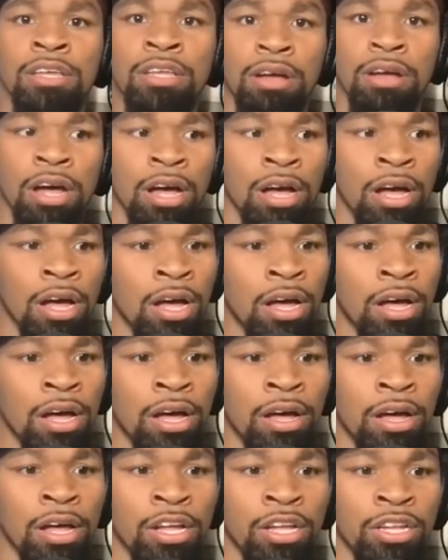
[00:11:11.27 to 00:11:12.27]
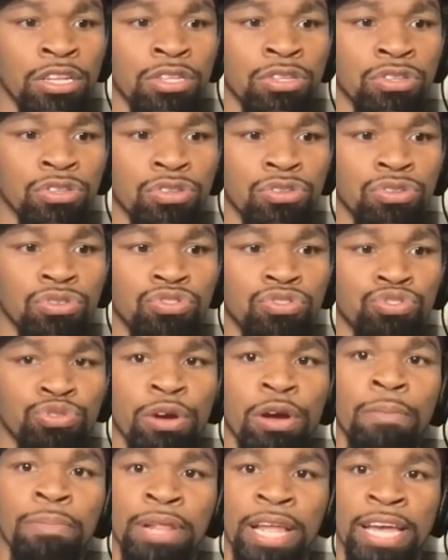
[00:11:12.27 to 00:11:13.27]

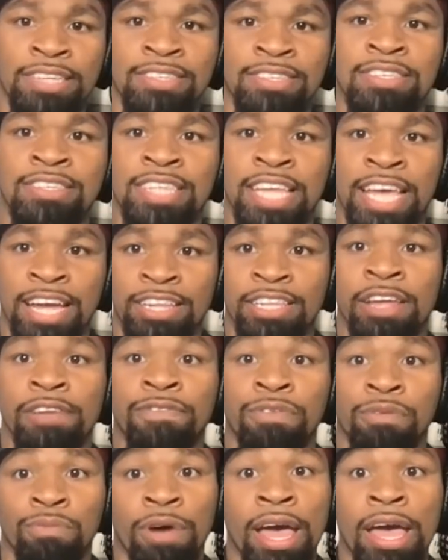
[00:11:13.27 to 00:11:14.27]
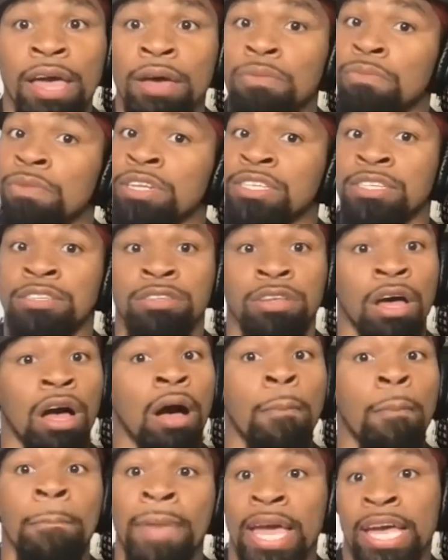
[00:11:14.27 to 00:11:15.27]
trailblaze this thing a different way, which is
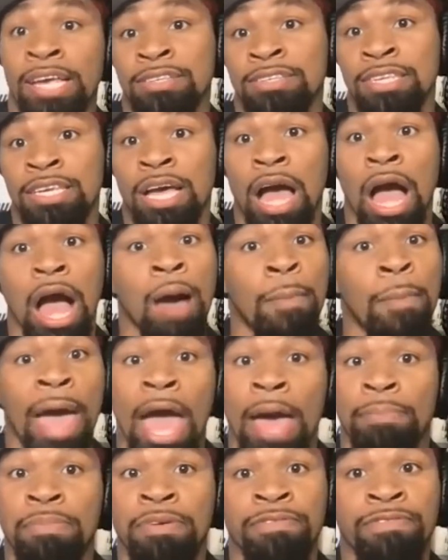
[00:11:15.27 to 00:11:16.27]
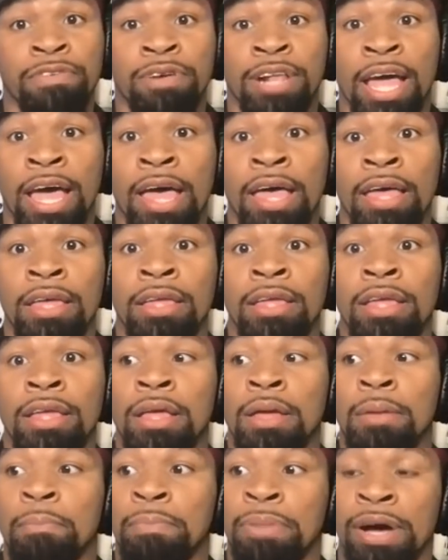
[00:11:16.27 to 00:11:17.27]
amazing. I'm happy for that.
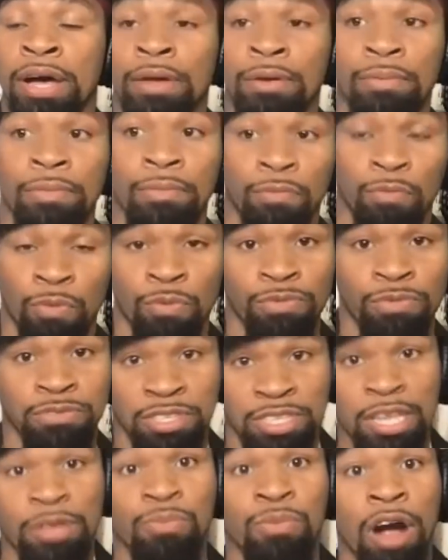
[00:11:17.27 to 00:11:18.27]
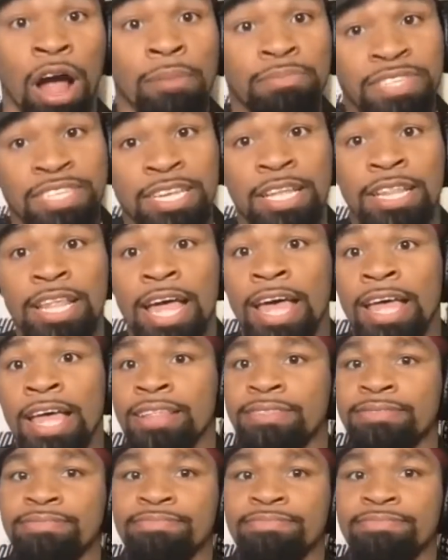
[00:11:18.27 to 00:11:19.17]
But sitting where I'm sitting at,